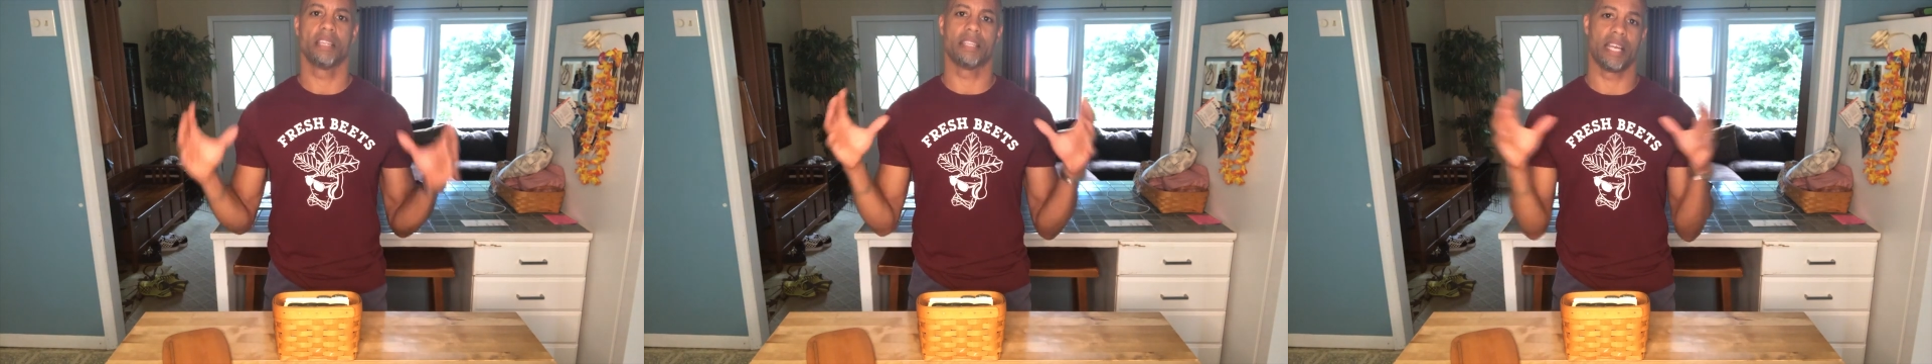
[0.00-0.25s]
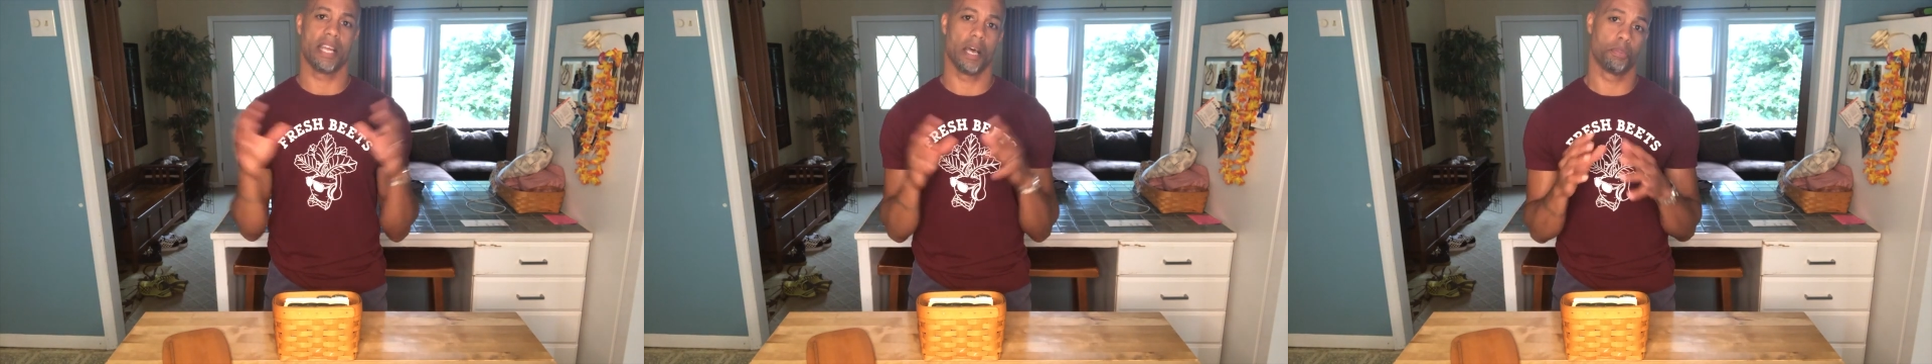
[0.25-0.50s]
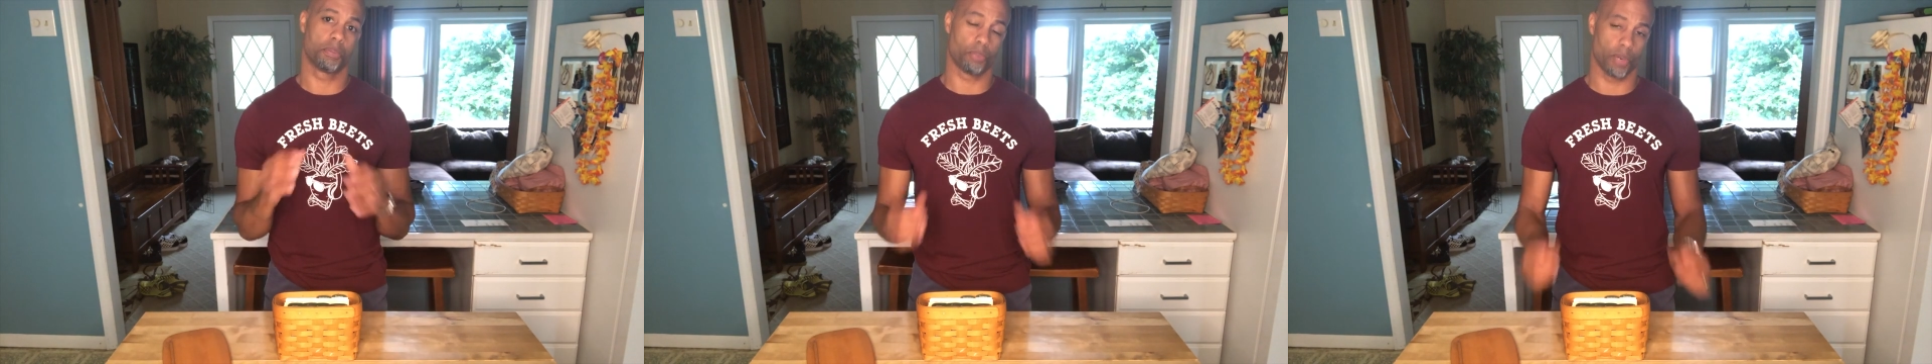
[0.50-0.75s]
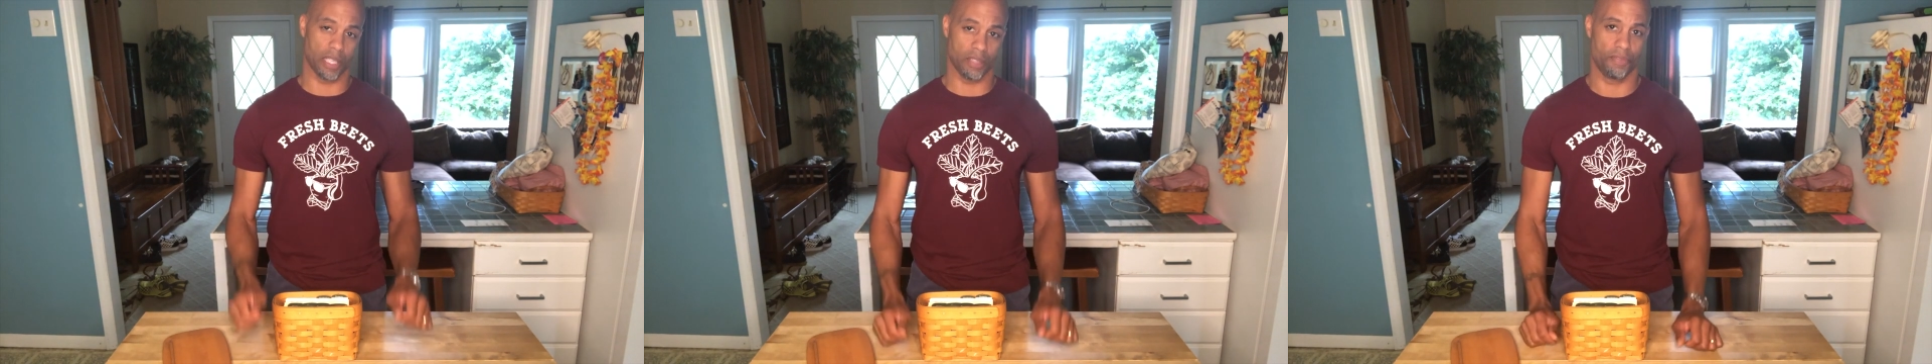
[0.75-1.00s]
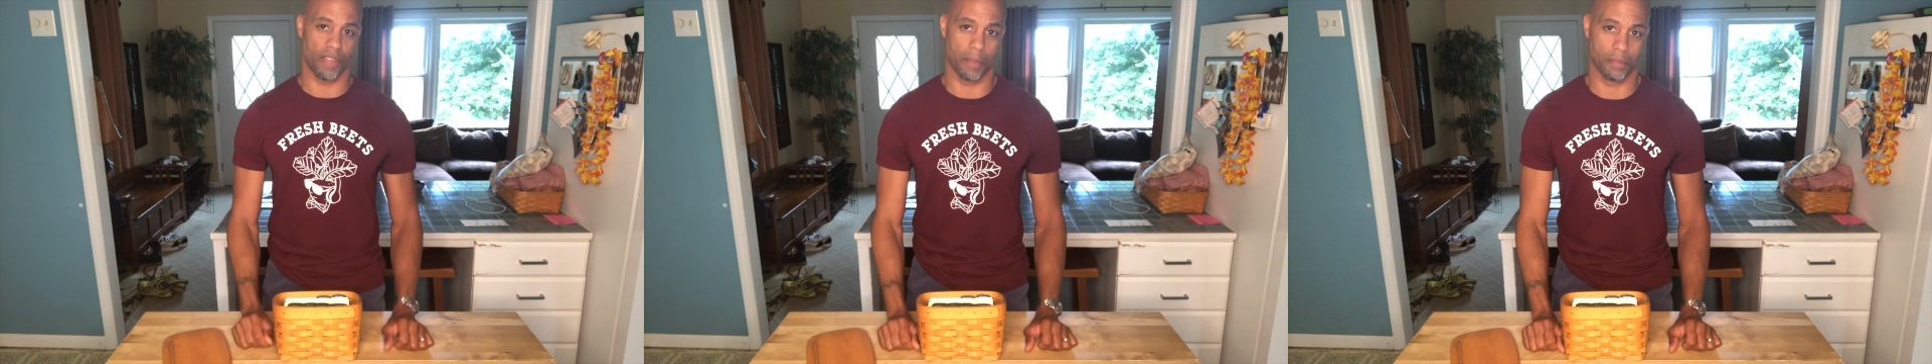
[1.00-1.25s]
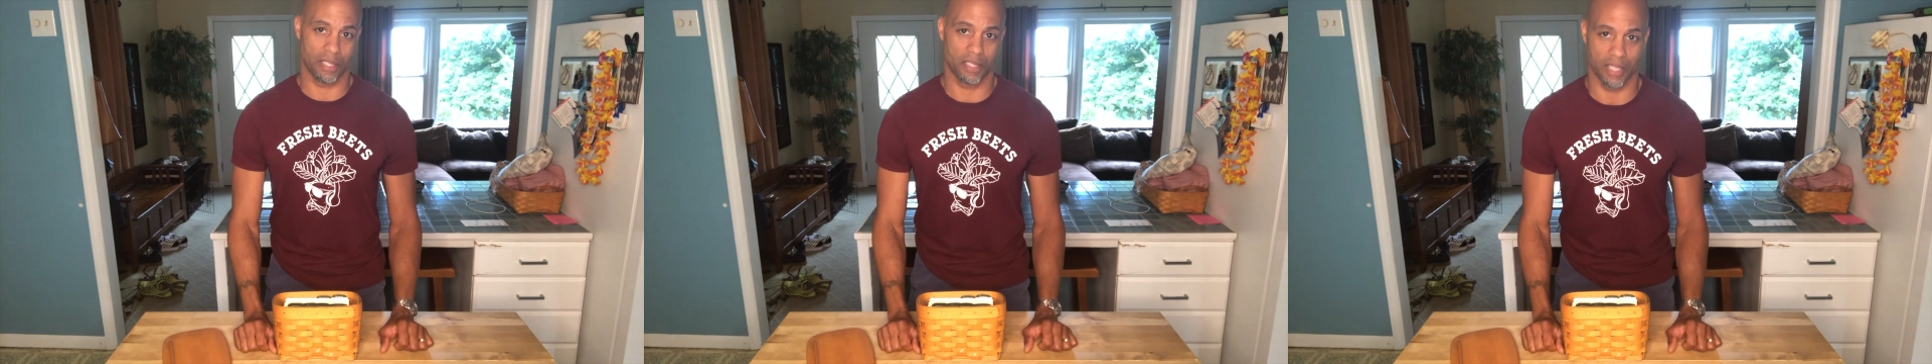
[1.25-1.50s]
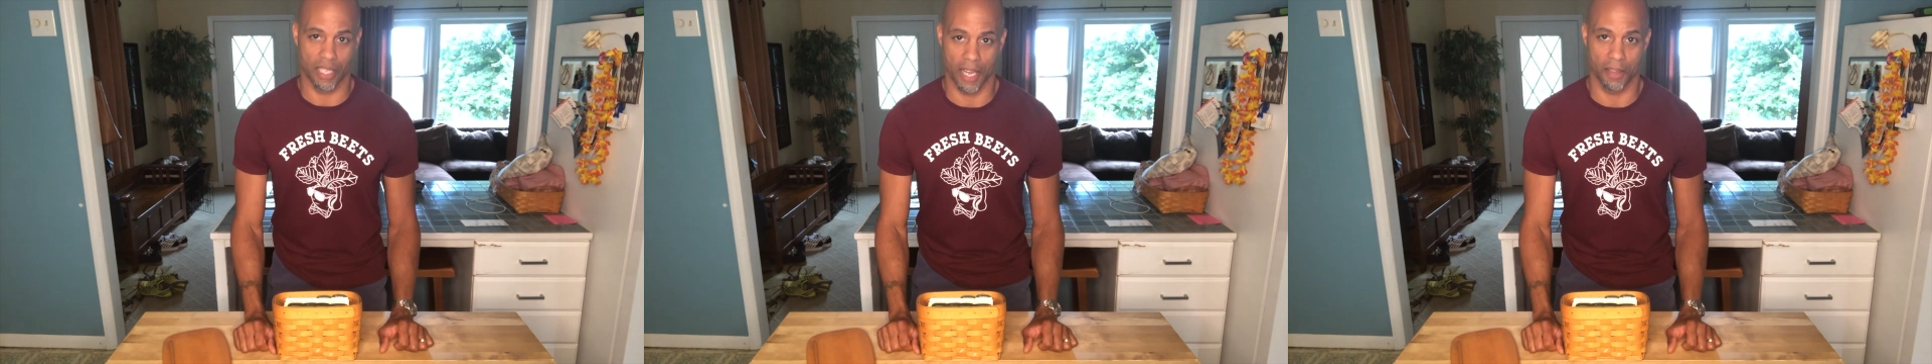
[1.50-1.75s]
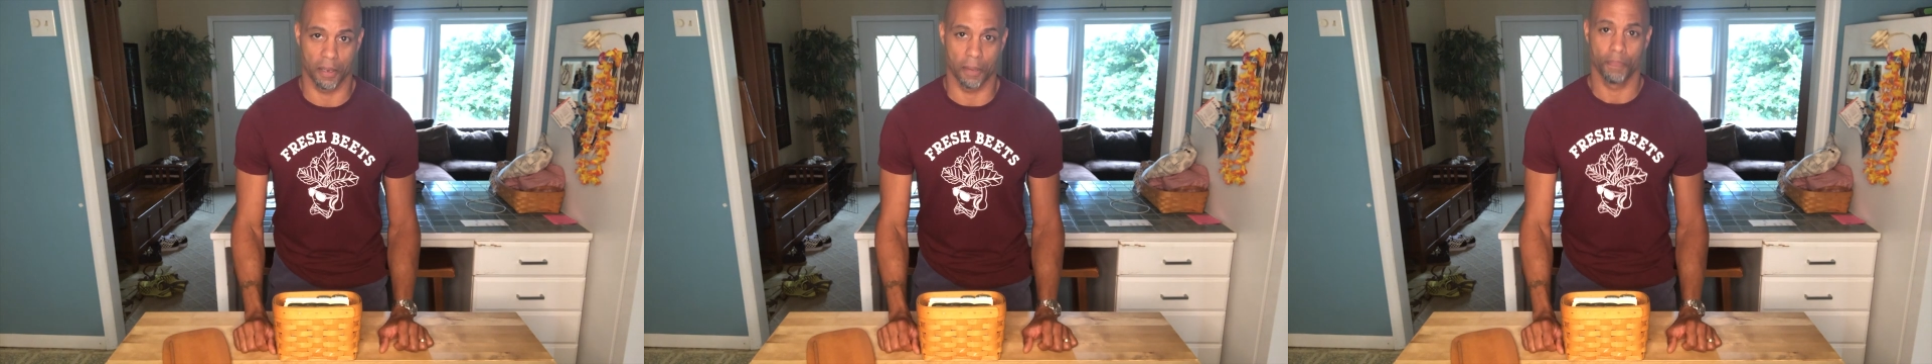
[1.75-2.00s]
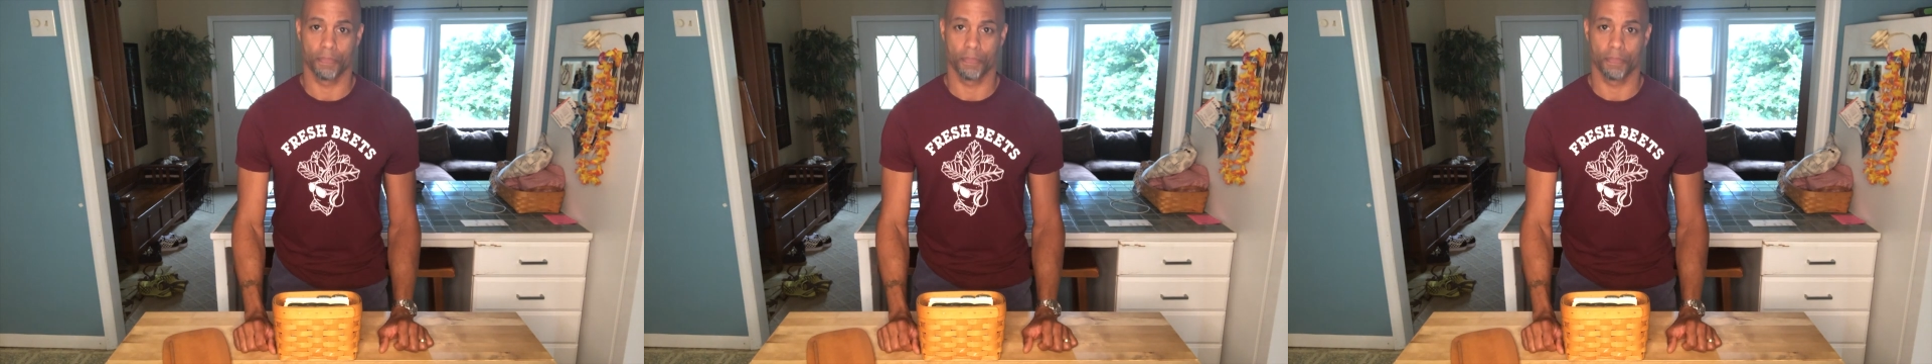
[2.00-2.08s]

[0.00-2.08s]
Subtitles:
that helps bring the family together.